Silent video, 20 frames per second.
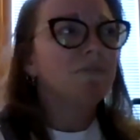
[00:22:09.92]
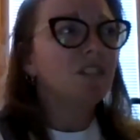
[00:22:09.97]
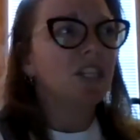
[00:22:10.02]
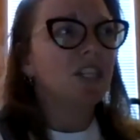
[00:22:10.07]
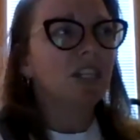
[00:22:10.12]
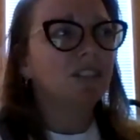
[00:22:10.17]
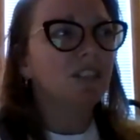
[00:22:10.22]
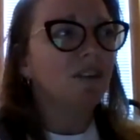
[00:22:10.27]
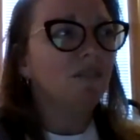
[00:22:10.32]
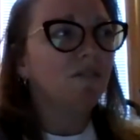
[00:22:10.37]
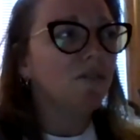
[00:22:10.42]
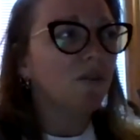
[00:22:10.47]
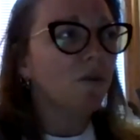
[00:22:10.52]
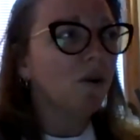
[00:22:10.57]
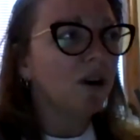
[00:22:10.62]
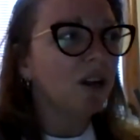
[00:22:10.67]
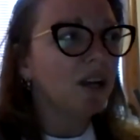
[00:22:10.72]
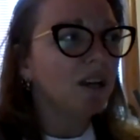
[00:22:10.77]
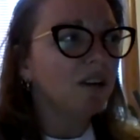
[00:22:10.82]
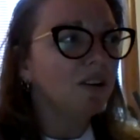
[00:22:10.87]
60-40.
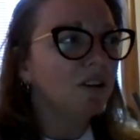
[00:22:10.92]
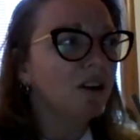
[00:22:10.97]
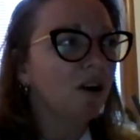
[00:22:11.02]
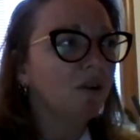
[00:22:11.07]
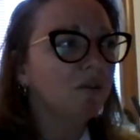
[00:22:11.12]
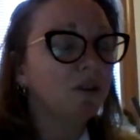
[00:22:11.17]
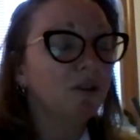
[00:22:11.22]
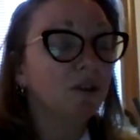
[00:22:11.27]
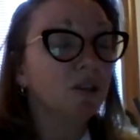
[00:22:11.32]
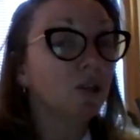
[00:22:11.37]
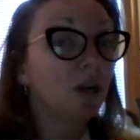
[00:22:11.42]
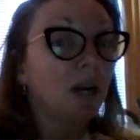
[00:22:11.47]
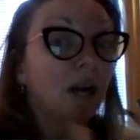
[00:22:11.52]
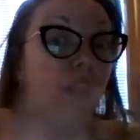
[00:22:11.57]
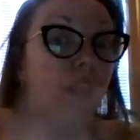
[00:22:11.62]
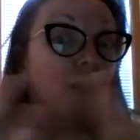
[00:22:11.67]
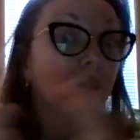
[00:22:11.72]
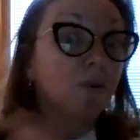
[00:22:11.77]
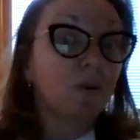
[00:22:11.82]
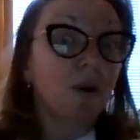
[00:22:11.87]
You can look
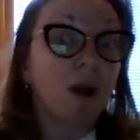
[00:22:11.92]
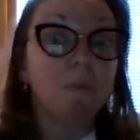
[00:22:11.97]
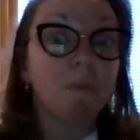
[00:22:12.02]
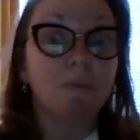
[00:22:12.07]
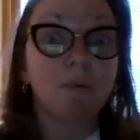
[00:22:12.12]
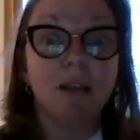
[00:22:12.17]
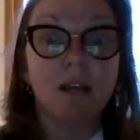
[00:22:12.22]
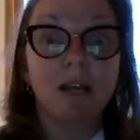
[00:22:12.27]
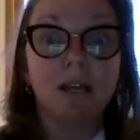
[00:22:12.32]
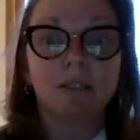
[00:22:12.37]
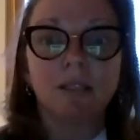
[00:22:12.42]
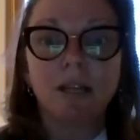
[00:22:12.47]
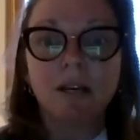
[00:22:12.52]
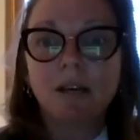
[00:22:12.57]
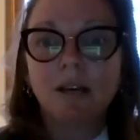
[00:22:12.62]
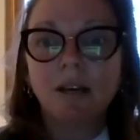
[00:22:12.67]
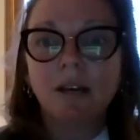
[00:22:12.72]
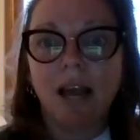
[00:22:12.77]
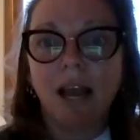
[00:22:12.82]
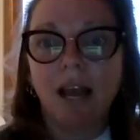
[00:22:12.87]
at other companies
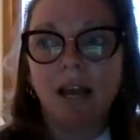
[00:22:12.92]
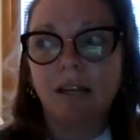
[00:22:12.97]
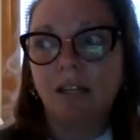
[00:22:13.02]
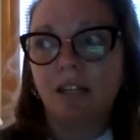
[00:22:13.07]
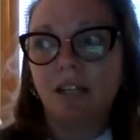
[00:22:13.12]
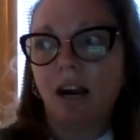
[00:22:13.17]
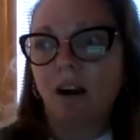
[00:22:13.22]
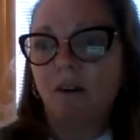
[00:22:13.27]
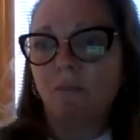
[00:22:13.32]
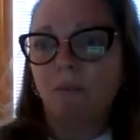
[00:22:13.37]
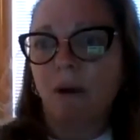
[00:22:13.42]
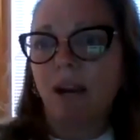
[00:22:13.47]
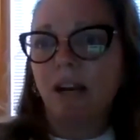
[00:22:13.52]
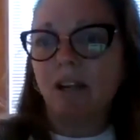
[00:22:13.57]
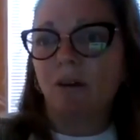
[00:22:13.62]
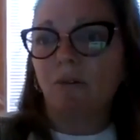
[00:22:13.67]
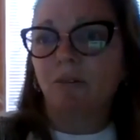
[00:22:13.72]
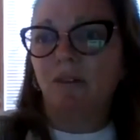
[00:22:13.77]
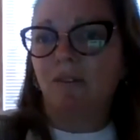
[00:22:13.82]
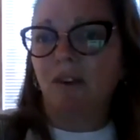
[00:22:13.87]
and their
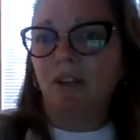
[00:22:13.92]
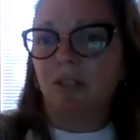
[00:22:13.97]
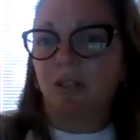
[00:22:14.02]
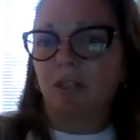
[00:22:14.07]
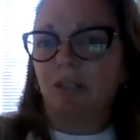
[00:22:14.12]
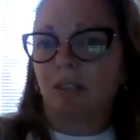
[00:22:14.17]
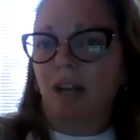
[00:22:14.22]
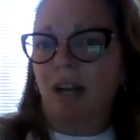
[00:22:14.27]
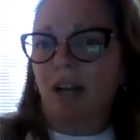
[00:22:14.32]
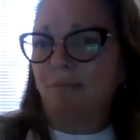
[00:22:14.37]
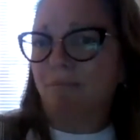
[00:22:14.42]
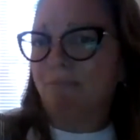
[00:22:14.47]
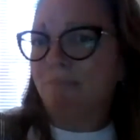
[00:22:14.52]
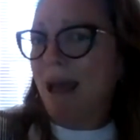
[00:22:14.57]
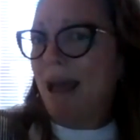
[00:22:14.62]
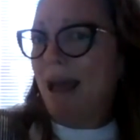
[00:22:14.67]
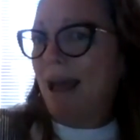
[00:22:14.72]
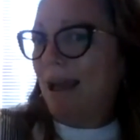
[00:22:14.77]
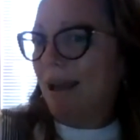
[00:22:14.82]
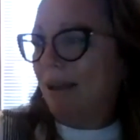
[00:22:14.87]
radio division is like
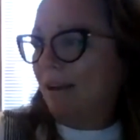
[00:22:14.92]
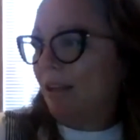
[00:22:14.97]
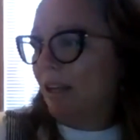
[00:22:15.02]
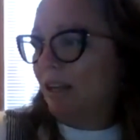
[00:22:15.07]
that.